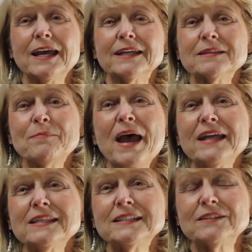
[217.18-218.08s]
And the
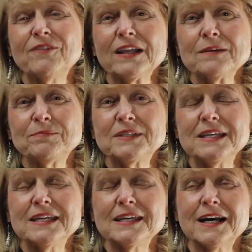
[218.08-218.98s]
man that developed
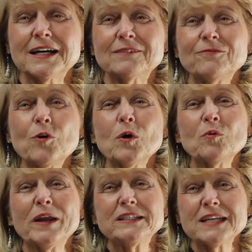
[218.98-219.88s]
the
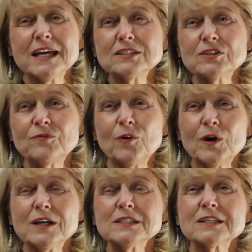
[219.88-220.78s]
4-way test
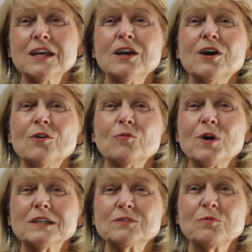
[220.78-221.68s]
for us
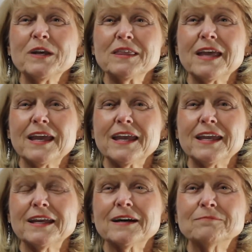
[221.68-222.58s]
was with
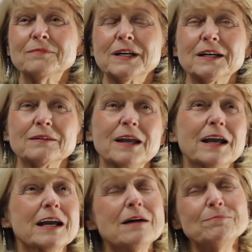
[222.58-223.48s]
a
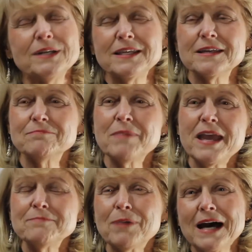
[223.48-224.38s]
company that
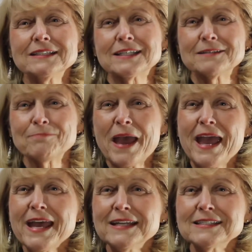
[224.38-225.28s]
made pots and
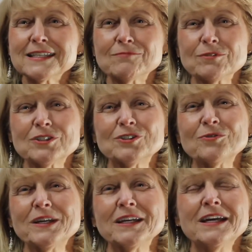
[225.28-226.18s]
pans and was
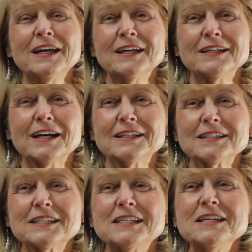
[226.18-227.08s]
doing
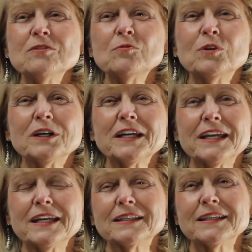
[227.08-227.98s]
steel work
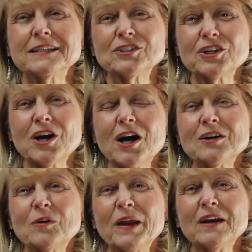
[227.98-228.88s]
in the
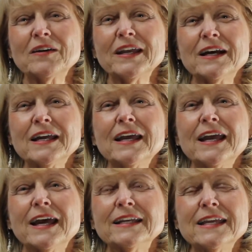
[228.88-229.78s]
Chicago area.
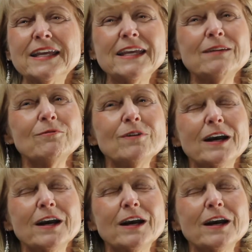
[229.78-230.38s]
And he